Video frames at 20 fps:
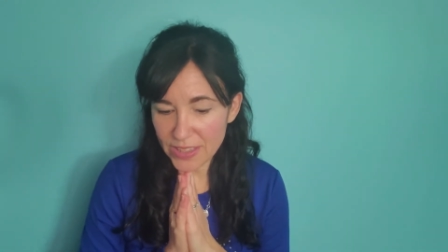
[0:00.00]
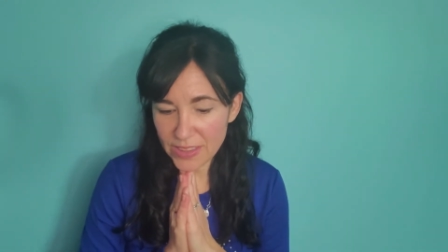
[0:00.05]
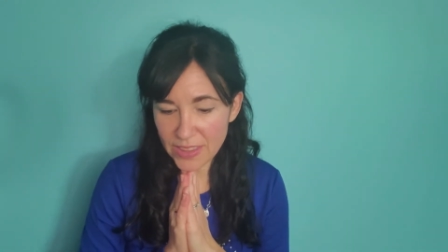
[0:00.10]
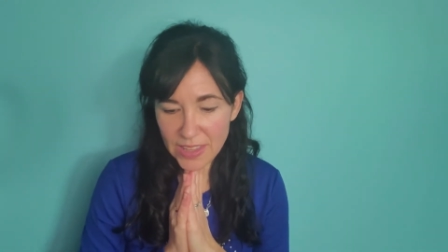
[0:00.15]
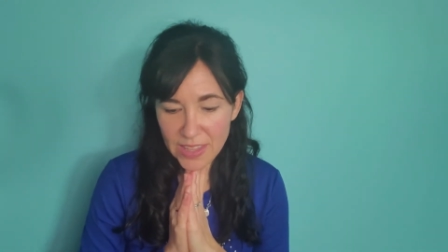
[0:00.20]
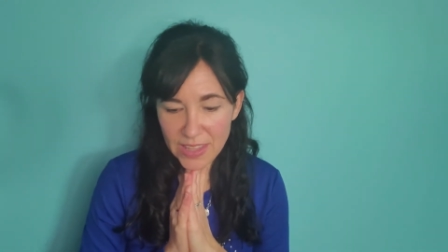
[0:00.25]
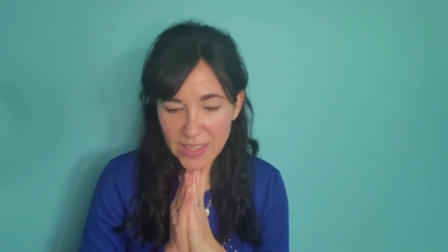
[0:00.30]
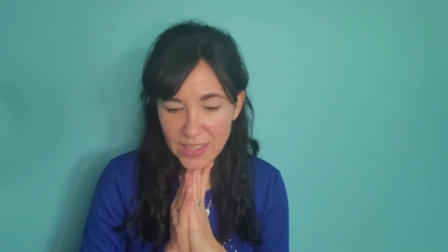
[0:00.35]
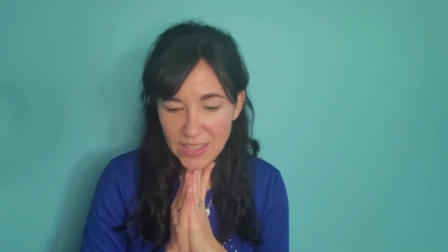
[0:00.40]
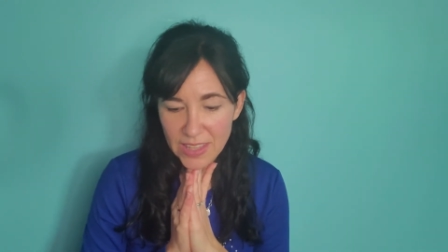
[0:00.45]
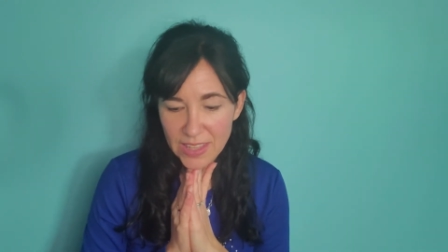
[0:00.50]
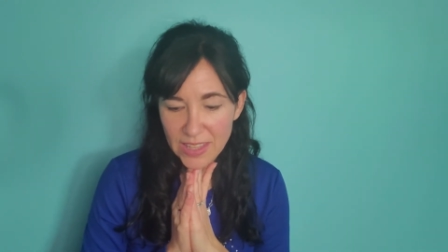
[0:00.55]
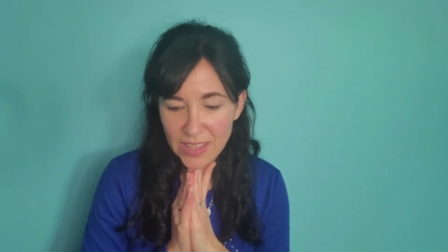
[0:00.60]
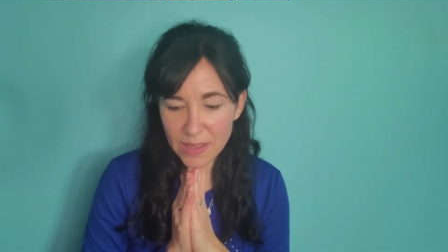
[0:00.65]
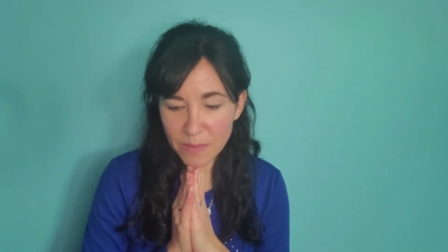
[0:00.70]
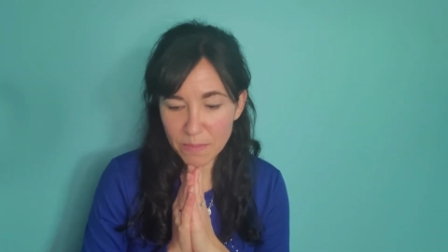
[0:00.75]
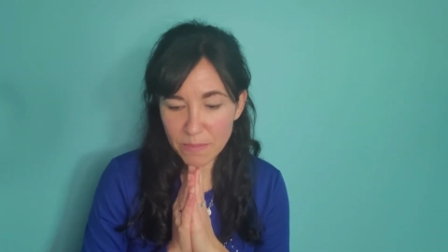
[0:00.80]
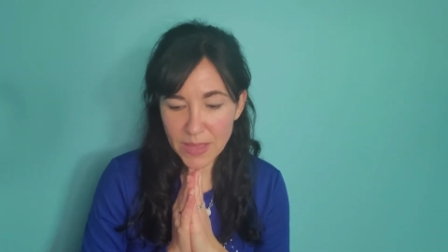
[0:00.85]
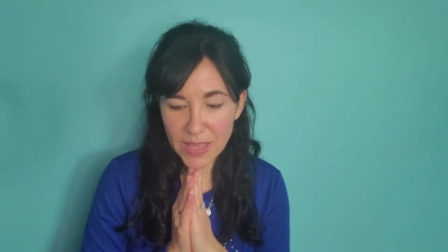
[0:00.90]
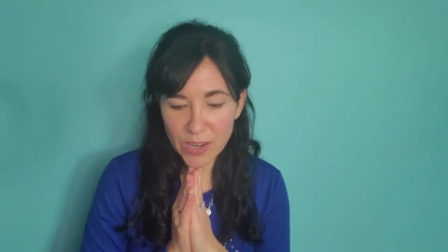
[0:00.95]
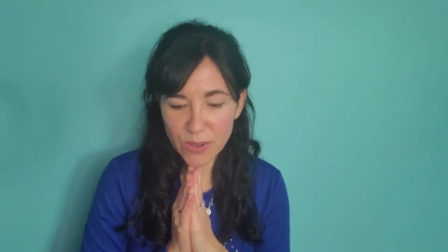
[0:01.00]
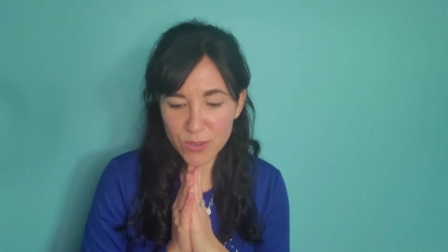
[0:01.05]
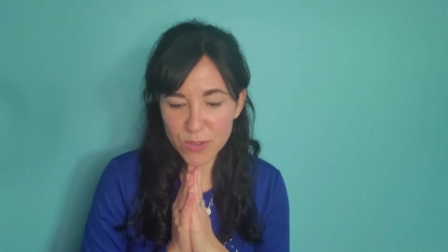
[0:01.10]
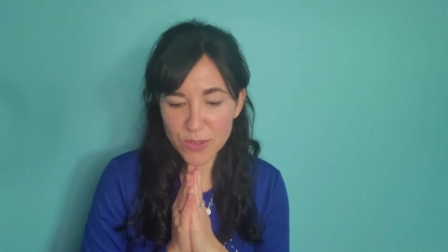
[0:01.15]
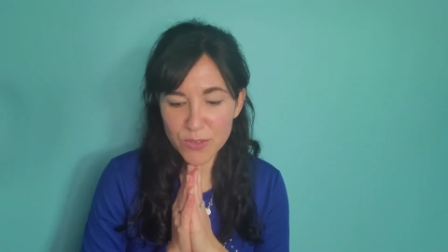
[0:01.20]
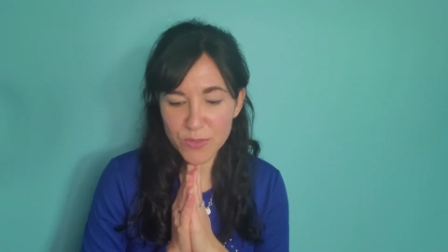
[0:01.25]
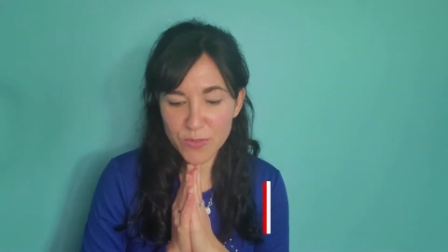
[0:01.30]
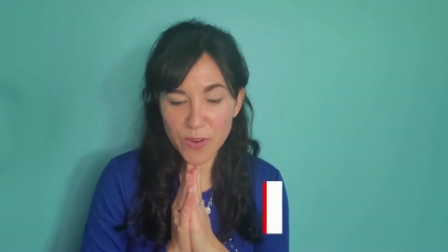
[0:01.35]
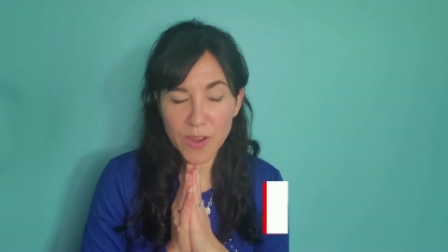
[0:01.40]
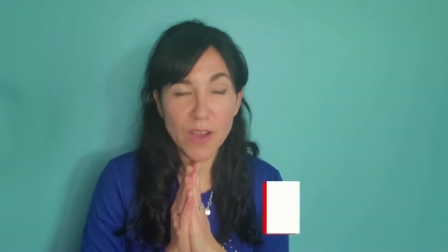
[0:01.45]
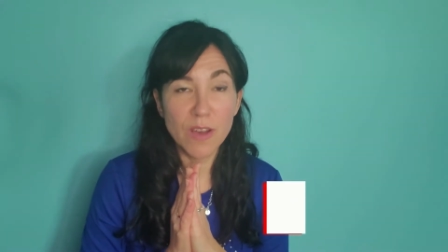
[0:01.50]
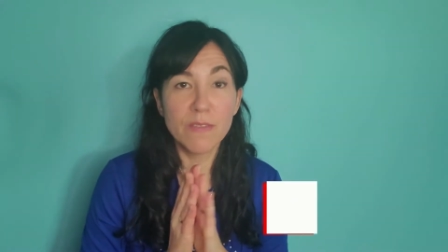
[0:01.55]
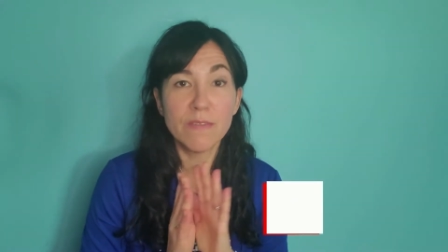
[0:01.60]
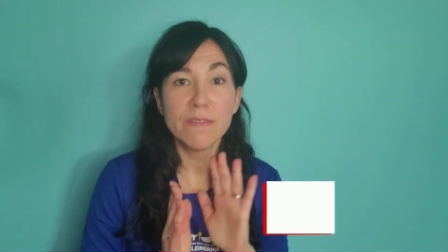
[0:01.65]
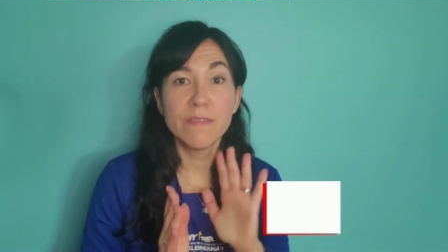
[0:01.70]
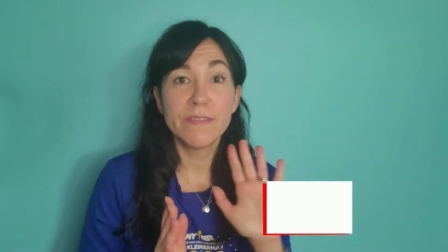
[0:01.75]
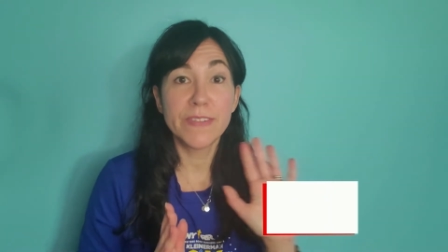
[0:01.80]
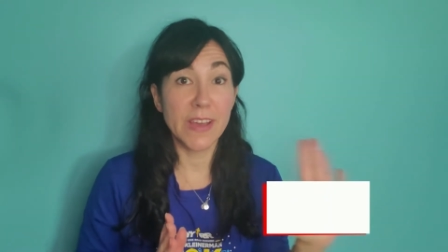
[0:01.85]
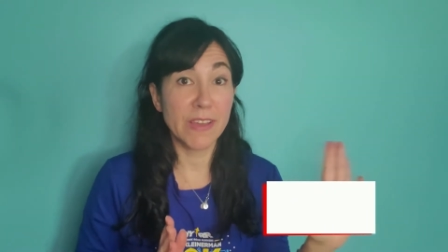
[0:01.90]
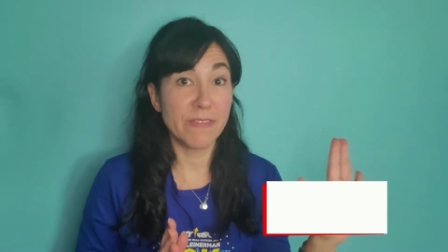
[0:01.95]
the medals
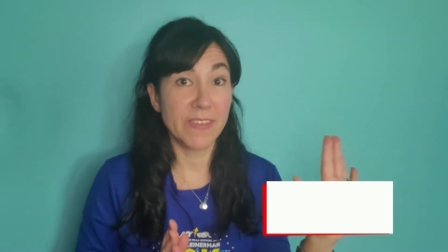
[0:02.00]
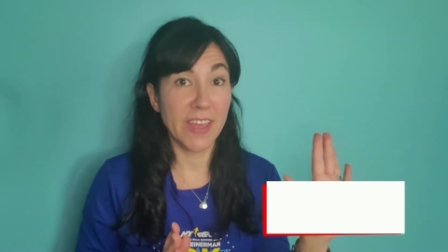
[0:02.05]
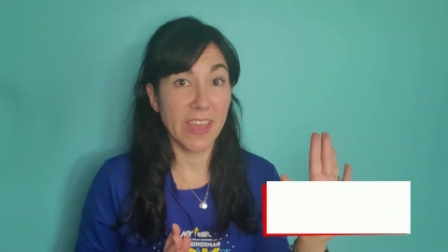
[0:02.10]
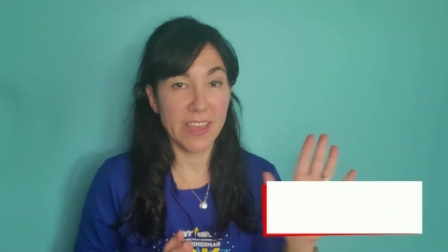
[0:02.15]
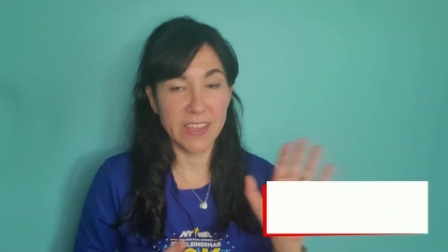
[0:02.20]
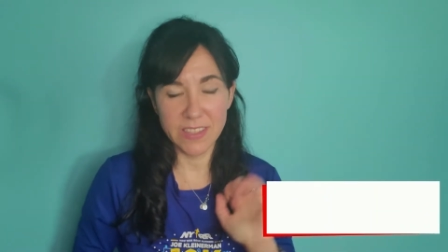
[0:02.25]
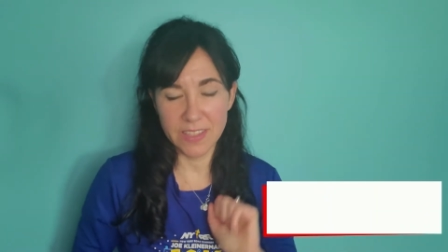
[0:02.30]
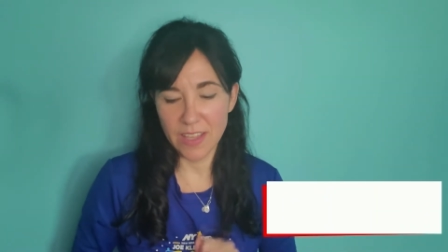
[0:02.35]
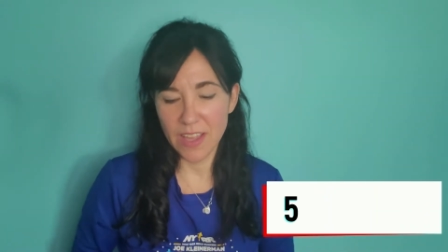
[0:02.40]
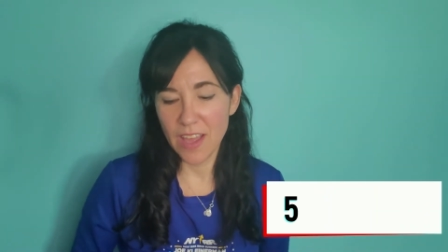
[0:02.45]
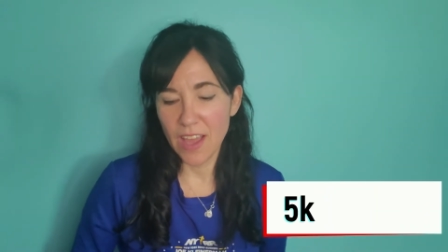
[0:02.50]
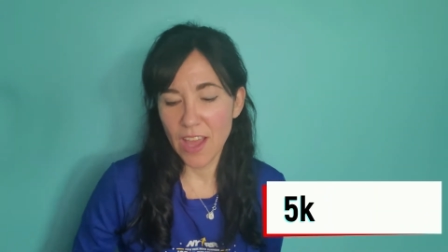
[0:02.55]
from 5Ks.